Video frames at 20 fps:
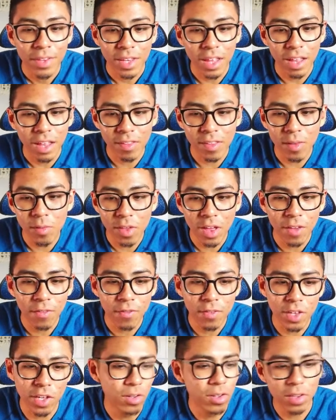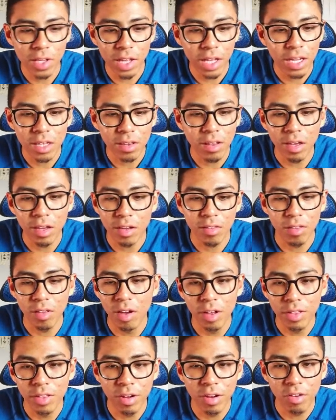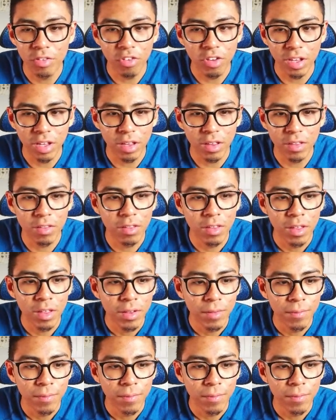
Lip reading: They seem to have gill-like ducts on their cheeks.